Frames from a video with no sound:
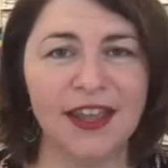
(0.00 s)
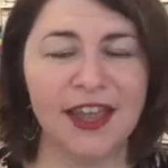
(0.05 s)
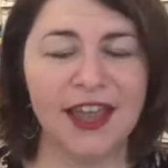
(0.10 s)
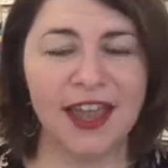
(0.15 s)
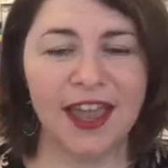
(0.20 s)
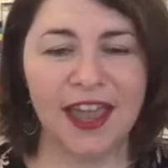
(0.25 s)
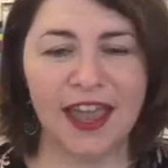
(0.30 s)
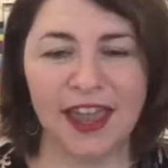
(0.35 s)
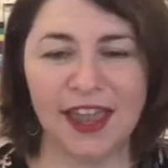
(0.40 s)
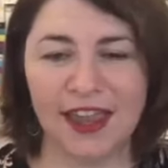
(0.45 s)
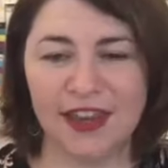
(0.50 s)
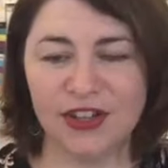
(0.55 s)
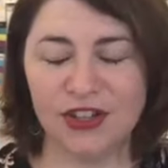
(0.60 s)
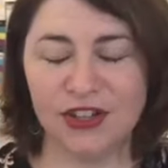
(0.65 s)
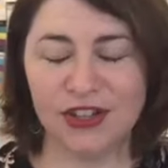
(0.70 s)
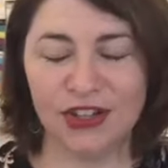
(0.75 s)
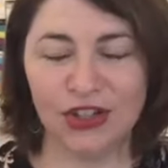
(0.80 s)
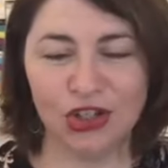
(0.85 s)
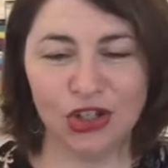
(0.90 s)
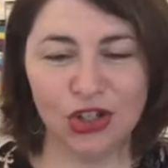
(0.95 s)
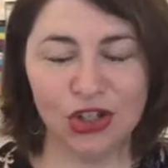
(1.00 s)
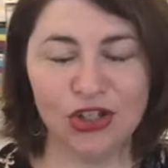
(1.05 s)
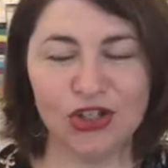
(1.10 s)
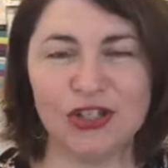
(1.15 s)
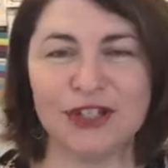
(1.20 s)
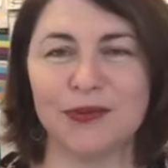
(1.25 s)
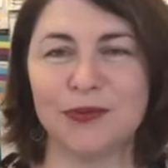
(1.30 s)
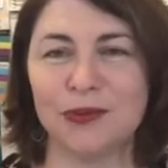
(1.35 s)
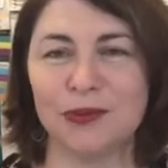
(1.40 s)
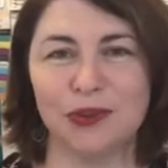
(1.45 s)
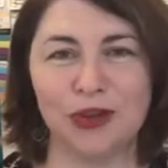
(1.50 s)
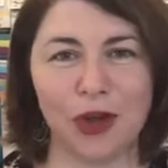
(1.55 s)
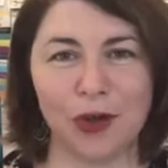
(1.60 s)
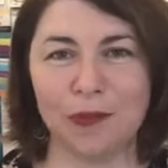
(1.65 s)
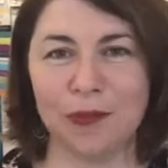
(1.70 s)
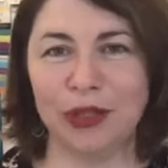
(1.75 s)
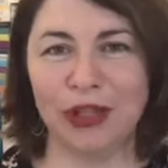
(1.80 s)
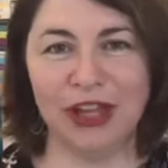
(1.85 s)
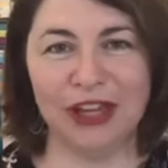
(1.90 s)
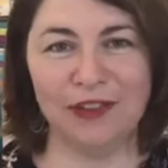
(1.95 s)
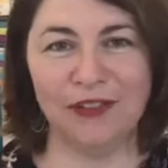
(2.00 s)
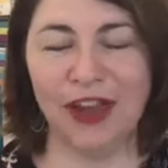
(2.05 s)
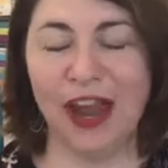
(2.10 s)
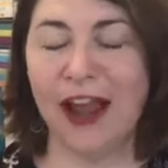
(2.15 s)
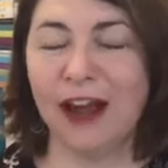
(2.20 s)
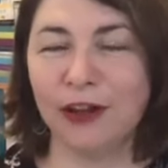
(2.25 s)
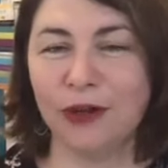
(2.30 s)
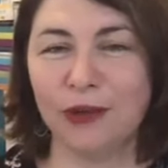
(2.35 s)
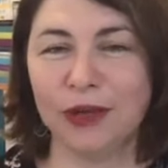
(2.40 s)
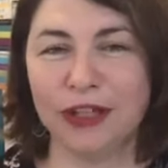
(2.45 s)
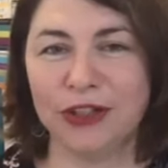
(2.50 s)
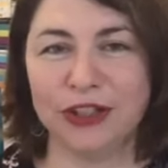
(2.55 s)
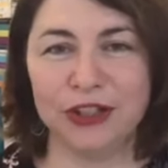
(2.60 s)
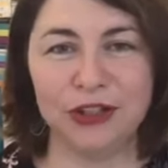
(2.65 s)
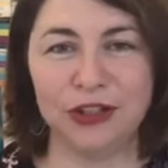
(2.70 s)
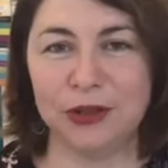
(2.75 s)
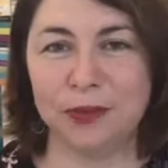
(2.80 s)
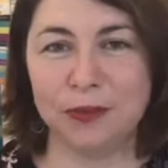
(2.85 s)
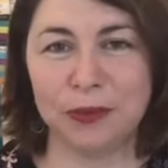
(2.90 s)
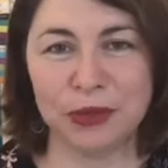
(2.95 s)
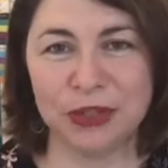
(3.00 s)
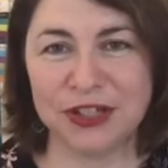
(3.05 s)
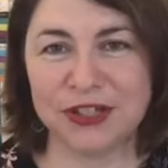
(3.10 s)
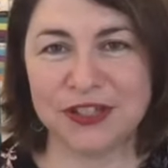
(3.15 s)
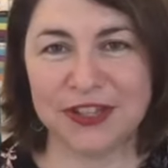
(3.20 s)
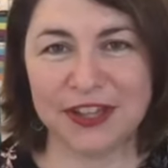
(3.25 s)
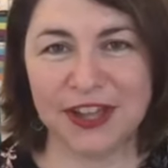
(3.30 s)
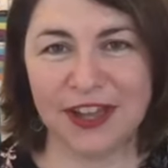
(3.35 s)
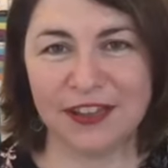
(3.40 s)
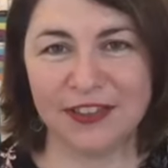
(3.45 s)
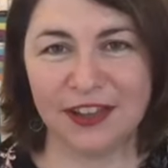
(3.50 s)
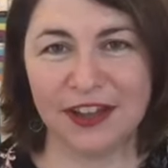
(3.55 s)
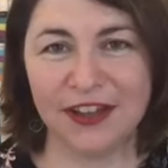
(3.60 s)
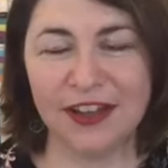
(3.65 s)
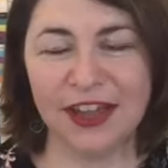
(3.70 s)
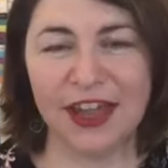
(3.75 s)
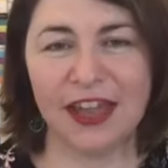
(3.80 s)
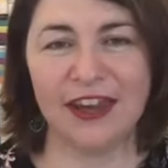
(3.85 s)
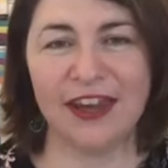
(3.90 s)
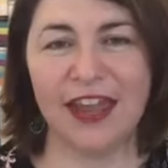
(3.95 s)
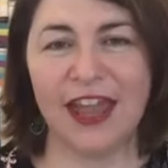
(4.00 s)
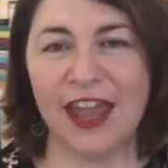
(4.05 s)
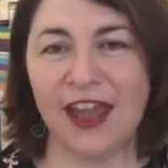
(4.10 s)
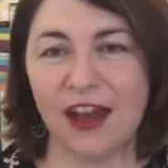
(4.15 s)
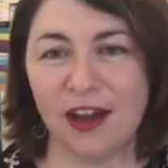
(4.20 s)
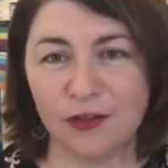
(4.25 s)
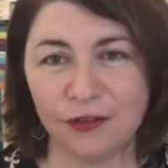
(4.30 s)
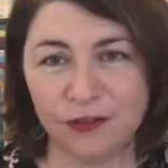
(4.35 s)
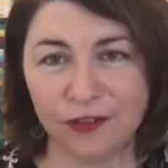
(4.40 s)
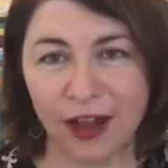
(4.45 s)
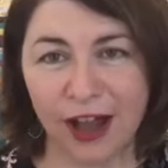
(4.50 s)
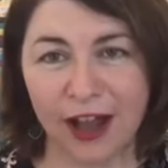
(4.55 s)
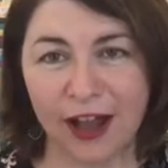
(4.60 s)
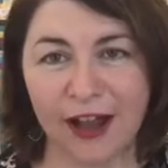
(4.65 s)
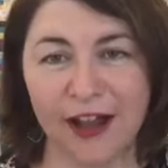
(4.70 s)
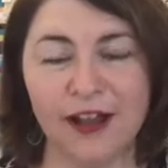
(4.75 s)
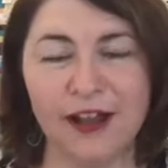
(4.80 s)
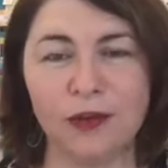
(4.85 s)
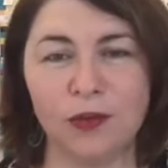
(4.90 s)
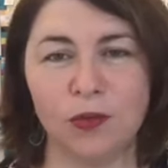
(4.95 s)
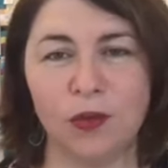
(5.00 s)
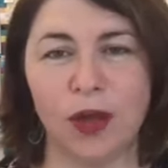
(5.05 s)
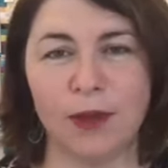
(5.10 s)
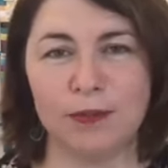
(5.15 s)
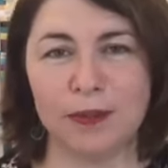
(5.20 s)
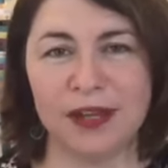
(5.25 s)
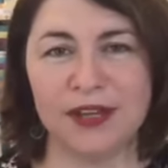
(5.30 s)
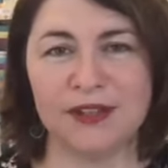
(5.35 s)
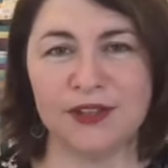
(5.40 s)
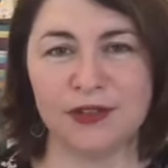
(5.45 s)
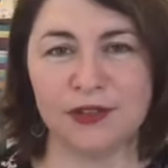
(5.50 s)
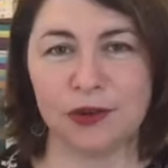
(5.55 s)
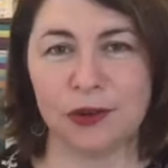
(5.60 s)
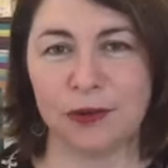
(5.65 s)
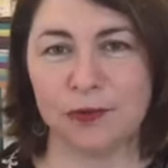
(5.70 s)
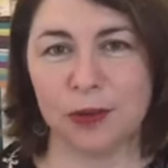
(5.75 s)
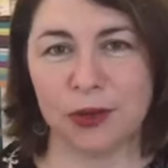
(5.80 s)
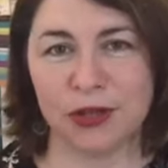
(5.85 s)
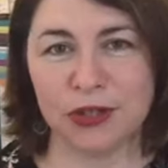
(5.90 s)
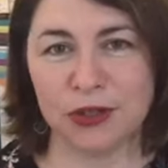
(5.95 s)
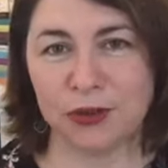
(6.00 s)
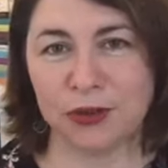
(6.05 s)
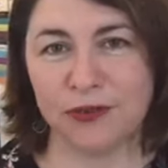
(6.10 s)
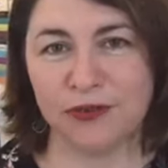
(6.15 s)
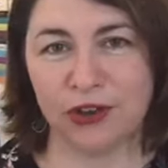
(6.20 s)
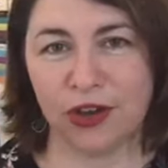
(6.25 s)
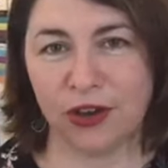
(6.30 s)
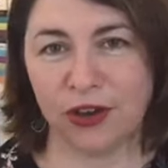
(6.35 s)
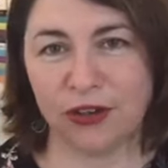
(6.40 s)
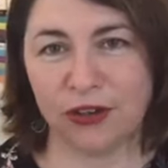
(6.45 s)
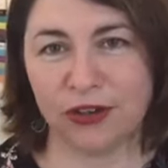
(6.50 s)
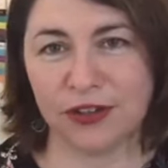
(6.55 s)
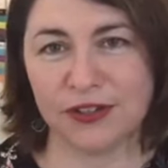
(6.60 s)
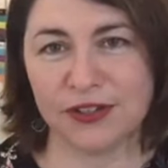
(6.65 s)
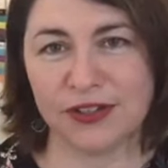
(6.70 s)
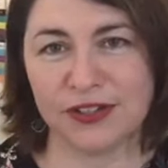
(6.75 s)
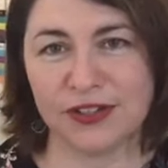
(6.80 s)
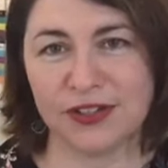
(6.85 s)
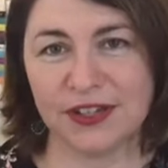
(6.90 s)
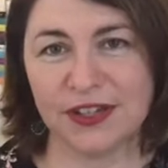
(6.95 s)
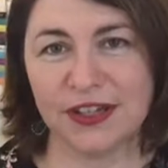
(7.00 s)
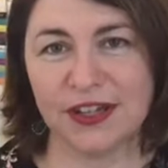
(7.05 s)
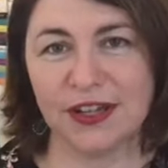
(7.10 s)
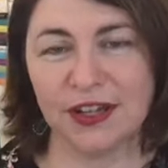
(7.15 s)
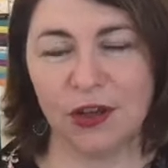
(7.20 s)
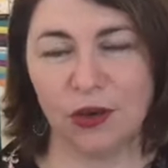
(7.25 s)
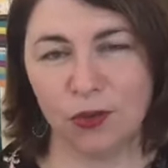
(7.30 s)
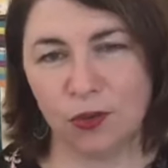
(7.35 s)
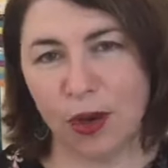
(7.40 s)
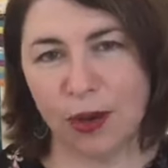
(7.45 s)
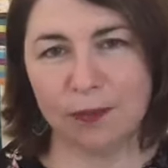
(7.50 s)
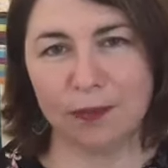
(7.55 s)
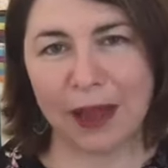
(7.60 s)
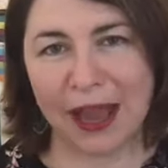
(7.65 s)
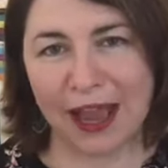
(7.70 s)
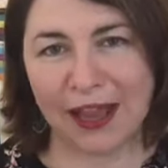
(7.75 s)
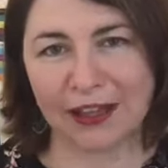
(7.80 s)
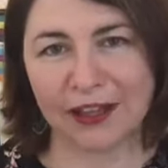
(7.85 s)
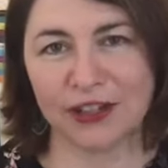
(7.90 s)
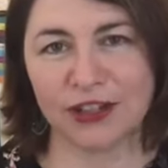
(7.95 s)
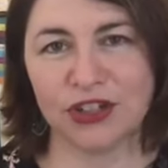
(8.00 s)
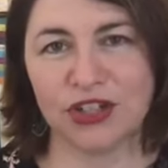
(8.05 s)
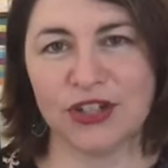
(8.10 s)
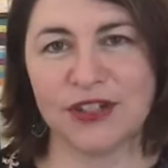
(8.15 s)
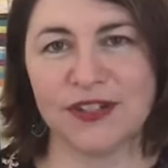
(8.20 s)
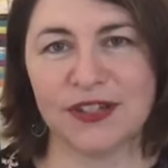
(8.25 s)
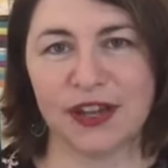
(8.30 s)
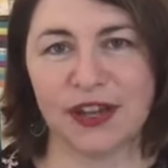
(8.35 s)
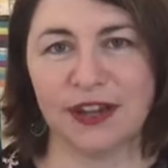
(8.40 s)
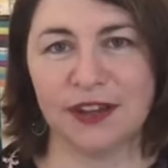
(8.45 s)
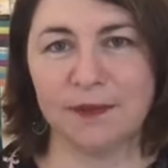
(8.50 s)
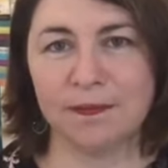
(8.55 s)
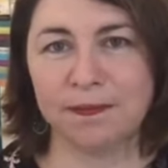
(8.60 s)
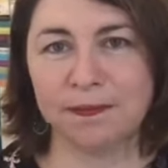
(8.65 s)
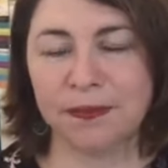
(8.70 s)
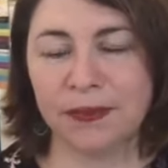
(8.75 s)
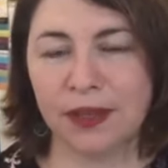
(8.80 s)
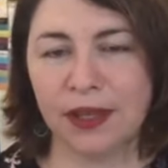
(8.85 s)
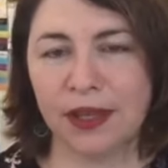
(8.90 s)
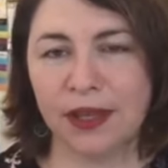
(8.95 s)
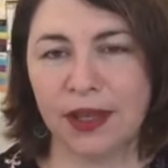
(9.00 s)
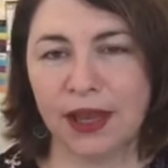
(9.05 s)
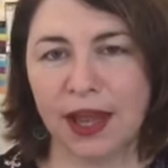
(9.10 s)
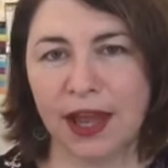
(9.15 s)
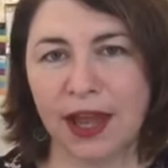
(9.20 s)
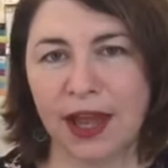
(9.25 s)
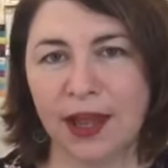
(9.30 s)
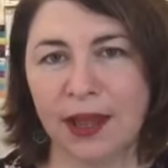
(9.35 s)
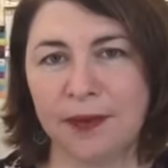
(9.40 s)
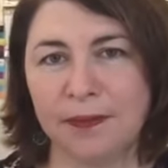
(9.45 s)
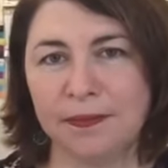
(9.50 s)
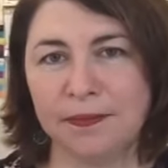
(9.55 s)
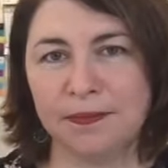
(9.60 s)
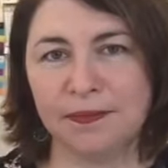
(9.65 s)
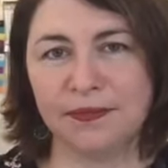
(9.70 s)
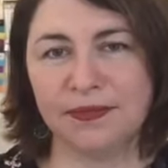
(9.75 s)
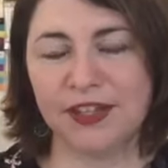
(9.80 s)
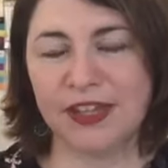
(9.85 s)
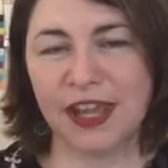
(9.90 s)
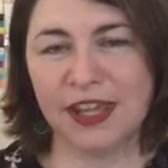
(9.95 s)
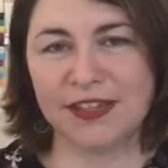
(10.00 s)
and you just will not believe how quickly you can put it together and how far one piece of 12 by 12 goes, or one pack, I should say. To get